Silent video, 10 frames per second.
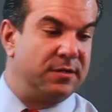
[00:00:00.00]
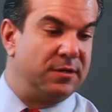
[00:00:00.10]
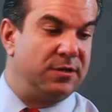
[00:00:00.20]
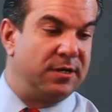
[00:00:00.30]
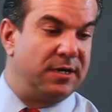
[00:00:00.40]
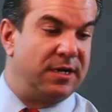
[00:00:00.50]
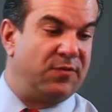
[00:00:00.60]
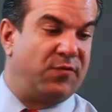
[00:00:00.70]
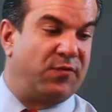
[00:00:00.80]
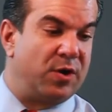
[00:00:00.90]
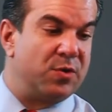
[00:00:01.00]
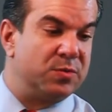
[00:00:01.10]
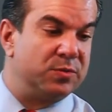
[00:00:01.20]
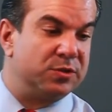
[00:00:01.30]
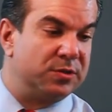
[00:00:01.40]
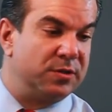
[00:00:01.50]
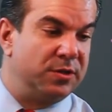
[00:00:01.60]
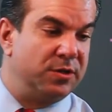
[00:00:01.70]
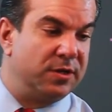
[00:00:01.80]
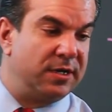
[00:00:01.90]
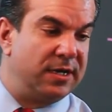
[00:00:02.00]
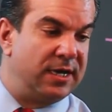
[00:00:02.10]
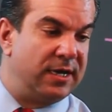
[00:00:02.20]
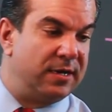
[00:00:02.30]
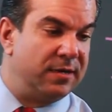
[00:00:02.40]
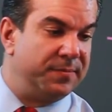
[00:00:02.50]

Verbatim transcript: You're going to need phones. You're going to need